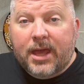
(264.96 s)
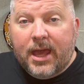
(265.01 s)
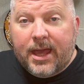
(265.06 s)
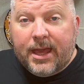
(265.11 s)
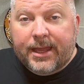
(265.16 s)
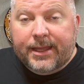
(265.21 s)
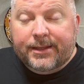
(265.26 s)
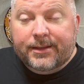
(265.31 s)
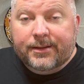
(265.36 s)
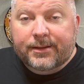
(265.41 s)

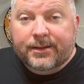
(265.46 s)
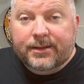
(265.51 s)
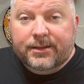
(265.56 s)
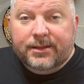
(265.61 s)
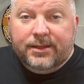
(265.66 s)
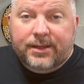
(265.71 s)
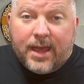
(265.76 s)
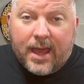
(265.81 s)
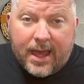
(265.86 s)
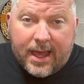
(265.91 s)
nine,
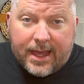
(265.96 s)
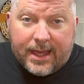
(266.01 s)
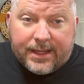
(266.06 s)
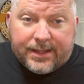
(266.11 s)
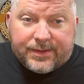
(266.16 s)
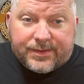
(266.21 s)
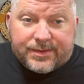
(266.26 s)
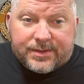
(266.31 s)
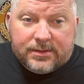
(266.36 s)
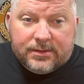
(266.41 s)

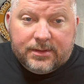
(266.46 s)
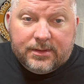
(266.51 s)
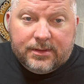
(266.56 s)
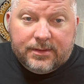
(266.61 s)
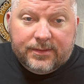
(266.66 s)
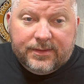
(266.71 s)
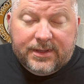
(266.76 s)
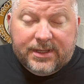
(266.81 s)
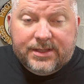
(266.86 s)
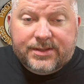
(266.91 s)
dies.
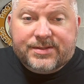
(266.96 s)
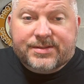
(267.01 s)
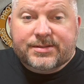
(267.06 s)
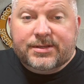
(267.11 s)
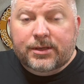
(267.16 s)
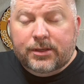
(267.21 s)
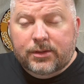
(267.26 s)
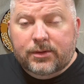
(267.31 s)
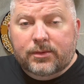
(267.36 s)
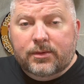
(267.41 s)
These
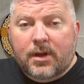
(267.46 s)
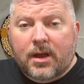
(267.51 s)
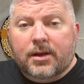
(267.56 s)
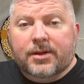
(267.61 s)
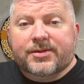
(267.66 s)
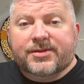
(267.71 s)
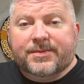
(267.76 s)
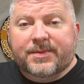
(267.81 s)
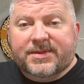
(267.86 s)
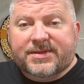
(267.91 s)
two
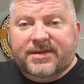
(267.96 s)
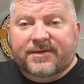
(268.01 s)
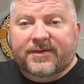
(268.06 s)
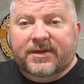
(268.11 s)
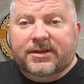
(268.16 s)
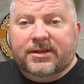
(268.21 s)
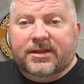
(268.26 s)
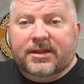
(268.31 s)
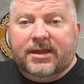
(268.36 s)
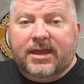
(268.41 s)
are
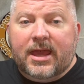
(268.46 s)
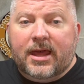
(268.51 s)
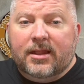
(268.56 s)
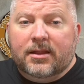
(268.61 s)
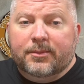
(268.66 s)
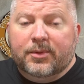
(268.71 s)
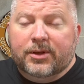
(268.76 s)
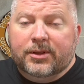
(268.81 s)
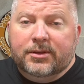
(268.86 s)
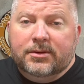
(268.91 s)
specific to the
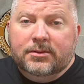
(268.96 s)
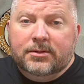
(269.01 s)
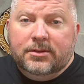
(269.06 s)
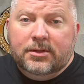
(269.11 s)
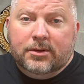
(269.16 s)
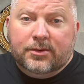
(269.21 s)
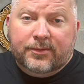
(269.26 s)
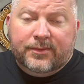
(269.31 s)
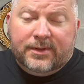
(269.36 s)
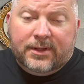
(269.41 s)
caliber
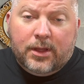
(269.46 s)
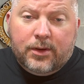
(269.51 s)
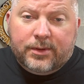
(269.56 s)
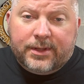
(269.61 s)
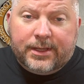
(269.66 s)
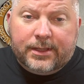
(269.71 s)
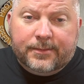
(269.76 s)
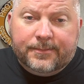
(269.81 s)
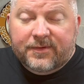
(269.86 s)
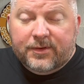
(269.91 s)
you're
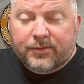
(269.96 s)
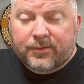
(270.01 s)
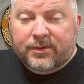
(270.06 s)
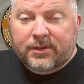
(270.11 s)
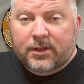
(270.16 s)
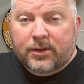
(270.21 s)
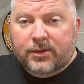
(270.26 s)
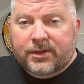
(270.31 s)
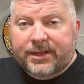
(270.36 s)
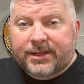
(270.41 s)
reloading. If you're
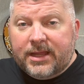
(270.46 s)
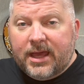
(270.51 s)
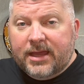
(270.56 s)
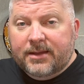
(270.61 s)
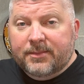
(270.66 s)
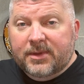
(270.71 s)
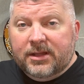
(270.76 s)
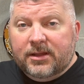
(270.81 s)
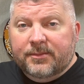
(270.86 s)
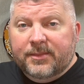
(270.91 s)
reloading
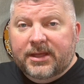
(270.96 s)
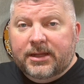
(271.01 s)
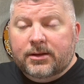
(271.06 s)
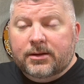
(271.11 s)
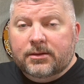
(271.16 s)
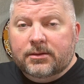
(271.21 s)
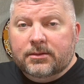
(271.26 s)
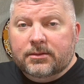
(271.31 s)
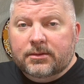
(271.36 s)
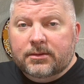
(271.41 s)

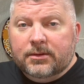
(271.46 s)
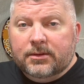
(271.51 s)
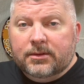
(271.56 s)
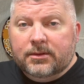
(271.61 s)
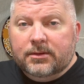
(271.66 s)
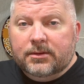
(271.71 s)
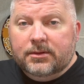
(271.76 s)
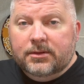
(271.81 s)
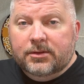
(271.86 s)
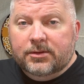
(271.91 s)
9mm,
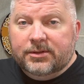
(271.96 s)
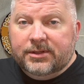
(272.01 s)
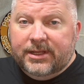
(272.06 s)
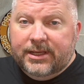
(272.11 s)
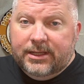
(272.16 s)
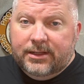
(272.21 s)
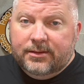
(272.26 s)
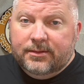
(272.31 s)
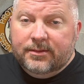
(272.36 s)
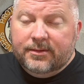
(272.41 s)
you'll
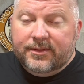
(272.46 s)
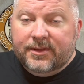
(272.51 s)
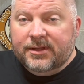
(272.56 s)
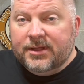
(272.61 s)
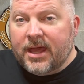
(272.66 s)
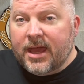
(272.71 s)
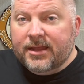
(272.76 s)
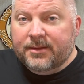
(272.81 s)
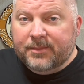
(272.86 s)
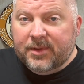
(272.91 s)
need the
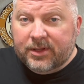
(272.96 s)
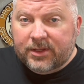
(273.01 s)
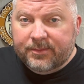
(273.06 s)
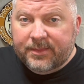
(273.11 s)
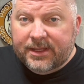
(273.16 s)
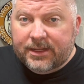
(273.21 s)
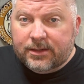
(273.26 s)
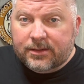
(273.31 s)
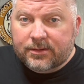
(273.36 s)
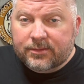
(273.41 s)

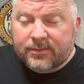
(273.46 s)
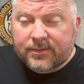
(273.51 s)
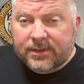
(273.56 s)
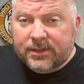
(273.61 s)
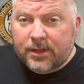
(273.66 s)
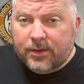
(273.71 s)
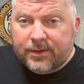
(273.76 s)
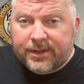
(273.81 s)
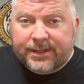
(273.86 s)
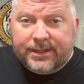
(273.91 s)
9mm
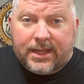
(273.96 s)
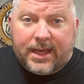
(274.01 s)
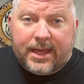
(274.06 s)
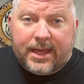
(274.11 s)
reloading